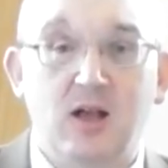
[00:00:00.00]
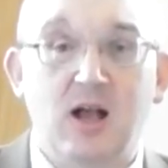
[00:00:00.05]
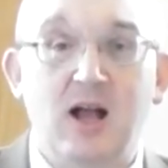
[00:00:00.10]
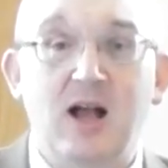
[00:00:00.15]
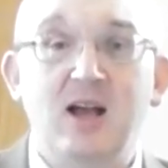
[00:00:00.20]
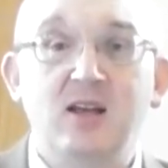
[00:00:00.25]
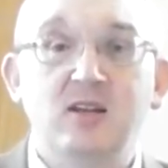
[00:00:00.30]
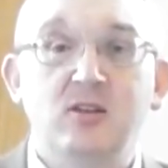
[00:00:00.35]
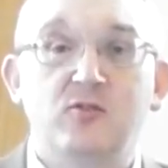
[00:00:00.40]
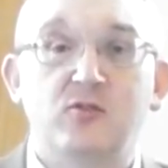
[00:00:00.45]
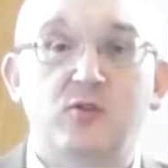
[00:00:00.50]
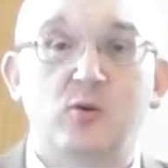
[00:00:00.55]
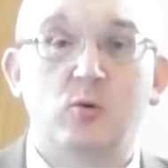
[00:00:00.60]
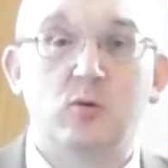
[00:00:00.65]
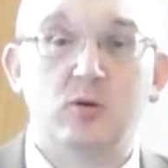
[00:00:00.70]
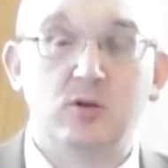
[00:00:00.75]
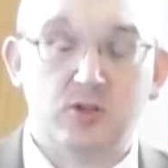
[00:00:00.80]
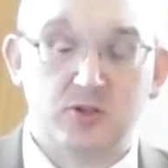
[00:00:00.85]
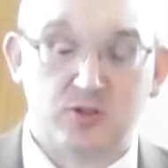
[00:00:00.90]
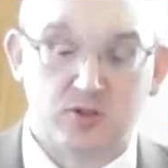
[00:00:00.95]
And of
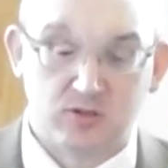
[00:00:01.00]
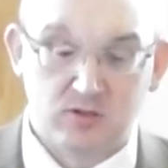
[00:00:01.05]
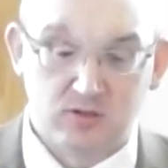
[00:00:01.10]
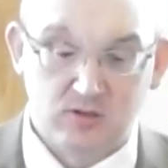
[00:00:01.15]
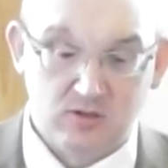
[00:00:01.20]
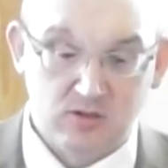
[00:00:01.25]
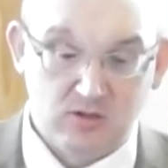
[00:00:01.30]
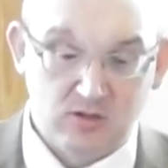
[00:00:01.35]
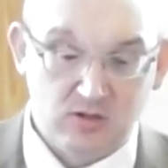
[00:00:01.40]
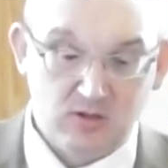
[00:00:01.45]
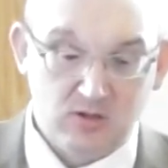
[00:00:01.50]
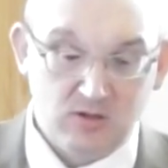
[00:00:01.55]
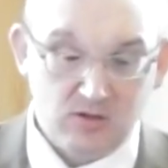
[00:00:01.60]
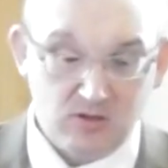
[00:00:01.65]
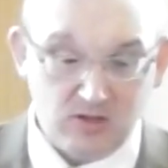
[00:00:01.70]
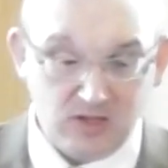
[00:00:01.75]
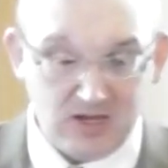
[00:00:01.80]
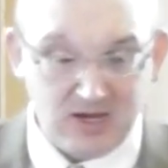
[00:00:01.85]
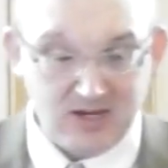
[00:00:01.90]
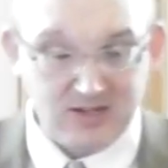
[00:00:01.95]
course,
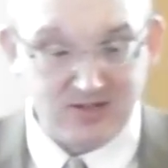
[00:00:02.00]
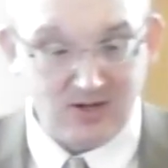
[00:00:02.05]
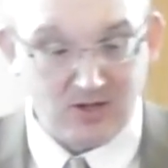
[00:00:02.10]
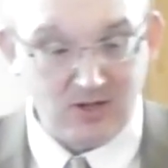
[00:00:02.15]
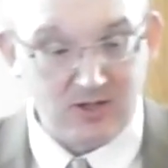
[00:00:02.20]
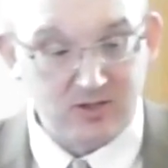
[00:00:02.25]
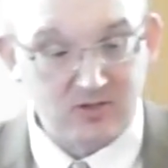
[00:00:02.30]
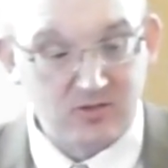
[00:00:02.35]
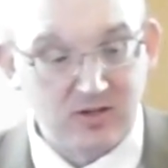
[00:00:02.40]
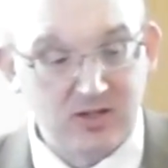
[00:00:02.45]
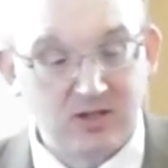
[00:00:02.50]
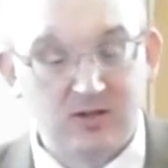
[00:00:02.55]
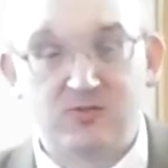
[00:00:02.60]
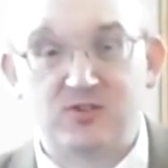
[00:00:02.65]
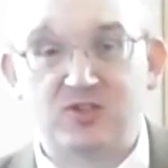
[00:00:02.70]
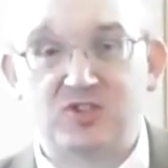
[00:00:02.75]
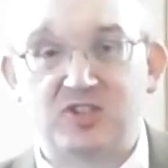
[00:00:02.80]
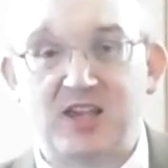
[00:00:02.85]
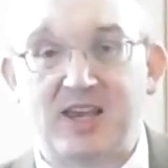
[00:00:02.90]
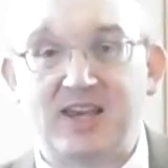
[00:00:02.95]
the idolatry of
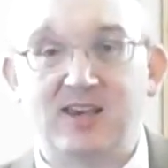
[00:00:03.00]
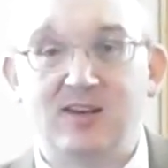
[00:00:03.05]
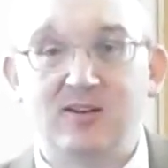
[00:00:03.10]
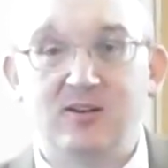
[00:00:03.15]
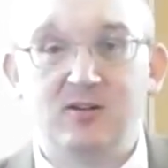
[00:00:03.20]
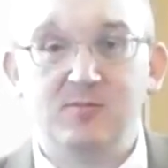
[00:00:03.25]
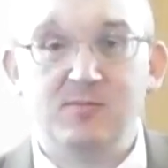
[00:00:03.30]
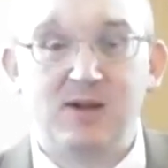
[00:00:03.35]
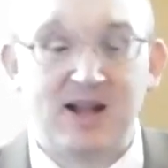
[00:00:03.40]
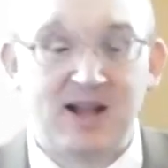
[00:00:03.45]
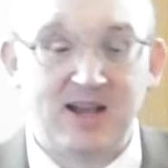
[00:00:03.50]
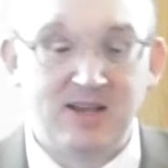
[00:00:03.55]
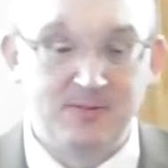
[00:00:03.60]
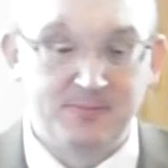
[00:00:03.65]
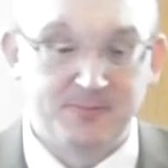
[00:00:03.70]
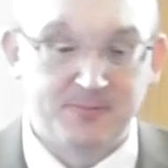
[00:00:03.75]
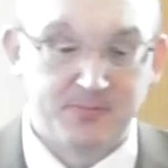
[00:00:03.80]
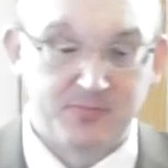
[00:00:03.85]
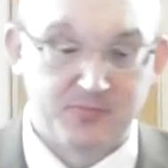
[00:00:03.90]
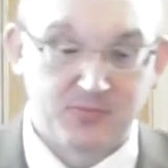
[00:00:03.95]
secular
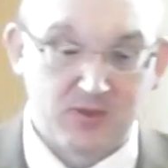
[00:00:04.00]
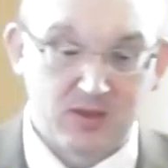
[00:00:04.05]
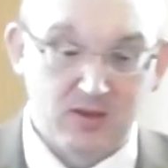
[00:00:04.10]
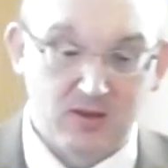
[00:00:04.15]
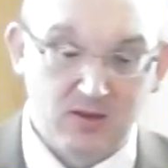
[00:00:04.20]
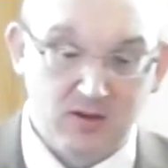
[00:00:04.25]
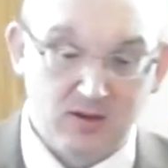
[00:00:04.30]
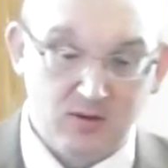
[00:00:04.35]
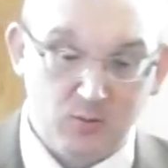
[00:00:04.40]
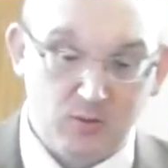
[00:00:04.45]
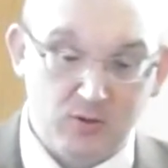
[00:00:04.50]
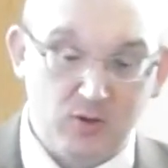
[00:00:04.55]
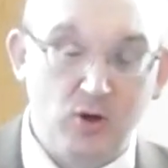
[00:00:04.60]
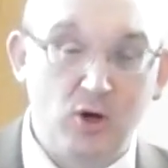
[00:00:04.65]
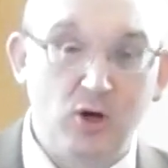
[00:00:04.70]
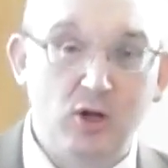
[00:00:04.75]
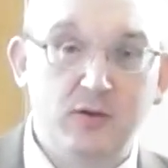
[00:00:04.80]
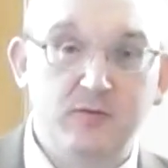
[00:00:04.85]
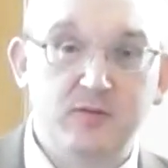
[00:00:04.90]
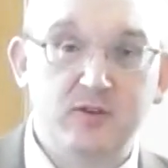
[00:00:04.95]
man with
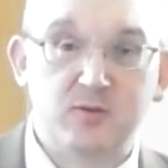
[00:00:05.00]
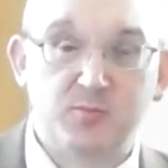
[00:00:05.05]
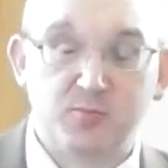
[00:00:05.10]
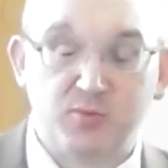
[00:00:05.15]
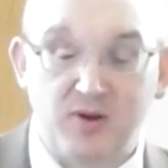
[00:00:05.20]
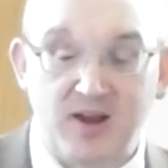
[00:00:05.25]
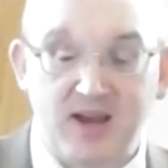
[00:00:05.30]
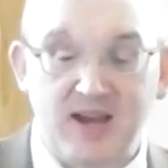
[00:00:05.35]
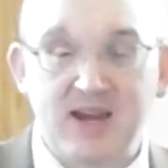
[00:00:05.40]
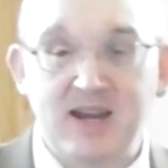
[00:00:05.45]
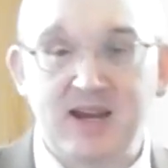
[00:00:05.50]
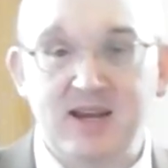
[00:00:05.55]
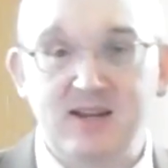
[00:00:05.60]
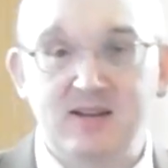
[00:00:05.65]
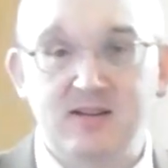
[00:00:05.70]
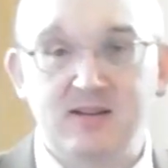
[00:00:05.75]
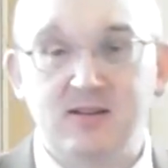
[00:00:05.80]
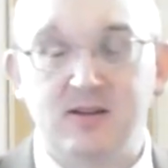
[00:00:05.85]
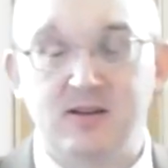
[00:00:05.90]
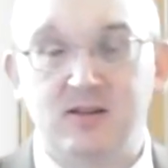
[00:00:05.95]
all of his pride
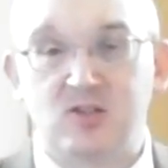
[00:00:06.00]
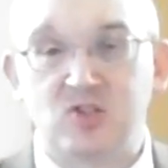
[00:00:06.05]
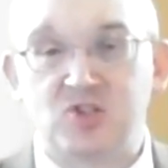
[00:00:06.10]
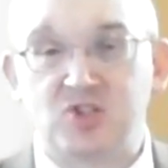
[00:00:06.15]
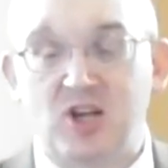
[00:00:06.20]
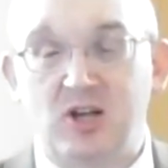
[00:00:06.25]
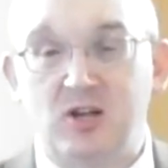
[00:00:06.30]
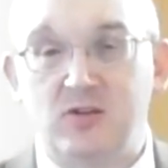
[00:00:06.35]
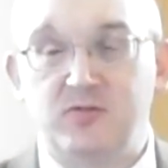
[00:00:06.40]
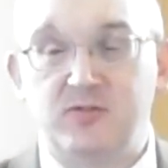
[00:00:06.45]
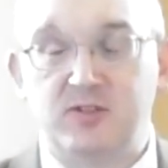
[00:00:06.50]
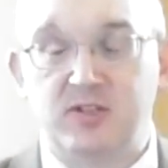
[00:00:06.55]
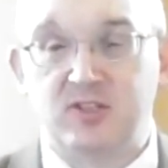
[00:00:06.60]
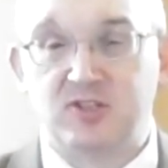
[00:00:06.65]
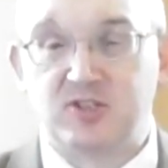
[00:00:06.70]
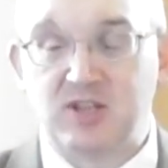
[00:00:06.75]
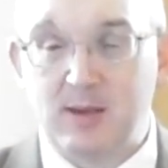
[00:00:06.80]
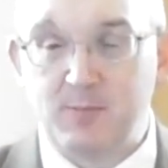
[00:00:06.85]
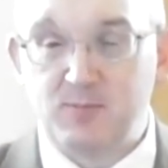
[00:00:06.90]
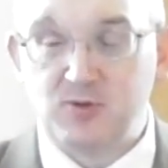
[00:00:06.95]
and
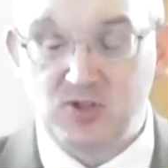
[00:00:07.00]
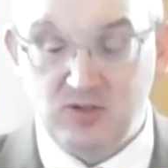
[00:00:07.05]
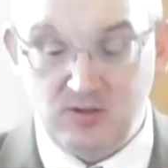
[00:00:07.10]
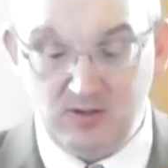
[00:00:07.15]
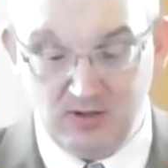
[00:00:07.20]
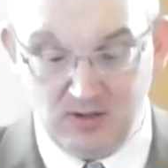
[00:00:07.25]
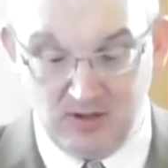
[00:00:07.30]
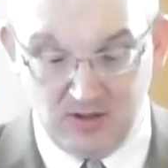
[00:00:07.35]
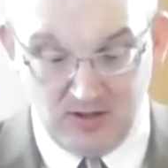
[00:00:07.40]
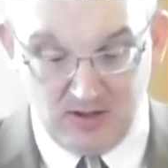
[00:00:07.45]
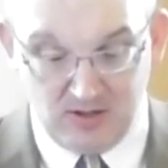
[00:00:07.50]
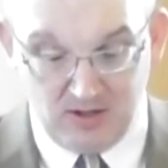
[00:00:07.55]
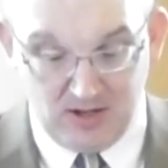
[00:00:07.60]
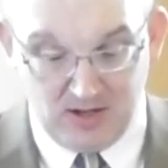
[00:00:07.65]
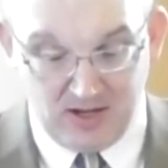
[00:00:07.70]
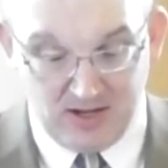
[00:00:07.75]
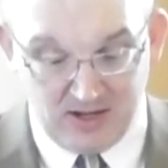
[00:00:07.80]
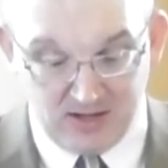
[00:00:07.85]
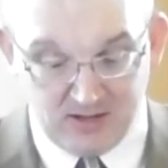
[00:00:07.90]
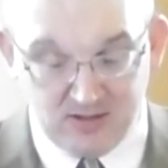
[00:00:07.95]
self-deception
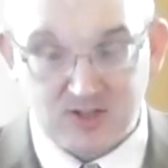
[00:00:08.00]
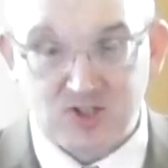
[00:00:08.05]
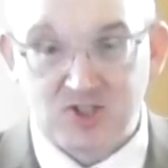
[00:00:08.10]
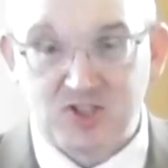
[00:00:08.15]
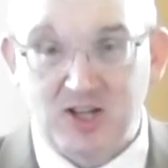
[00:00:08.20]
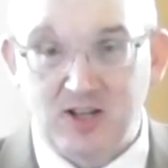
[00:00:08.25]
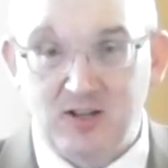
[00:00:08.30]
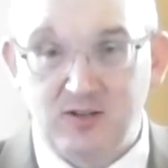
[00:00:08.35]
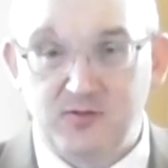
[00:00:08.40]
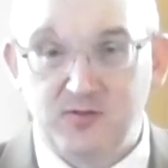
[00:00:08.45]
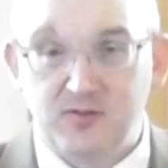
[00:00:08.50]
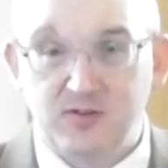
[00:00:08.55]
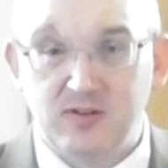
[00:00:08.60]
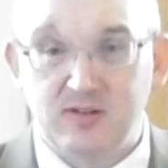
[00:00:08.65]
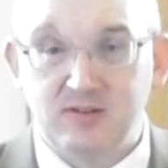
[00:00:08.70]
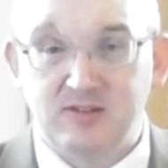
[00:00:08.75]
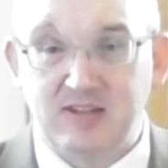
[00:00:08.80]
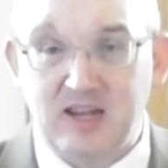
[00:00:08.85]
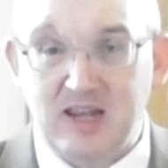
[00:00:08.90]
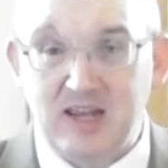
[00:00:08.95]
and
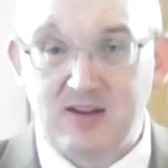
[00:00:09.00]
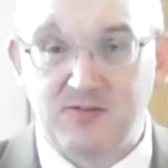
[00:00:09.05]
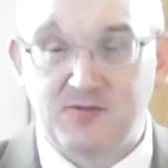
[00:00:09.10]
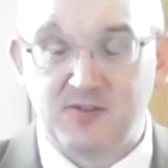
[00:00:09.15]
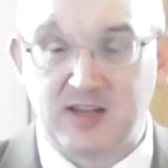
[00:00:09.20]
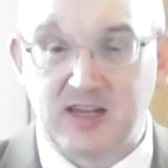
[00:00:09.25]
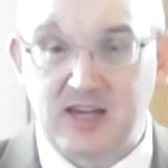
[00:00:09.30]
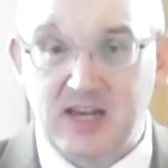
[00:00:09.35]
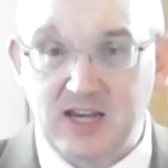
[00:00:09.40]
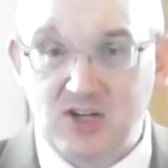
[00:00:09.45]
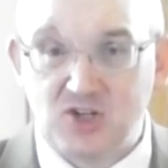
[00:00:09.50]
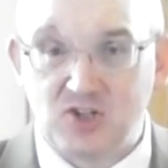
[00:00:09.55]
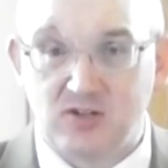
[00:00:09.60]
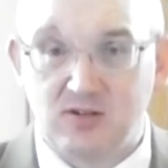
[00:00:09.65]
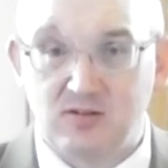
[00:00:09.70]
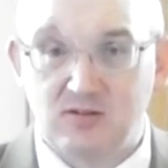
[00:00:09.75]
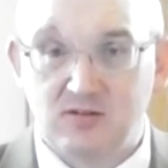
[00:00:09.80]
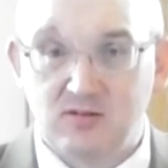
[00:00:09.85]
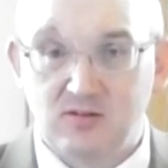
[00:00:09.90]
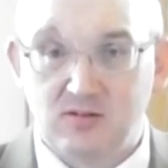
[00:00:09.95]

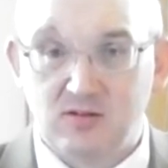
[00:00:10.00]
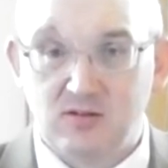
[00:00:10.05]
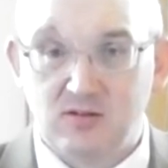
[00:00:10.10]
self-deification.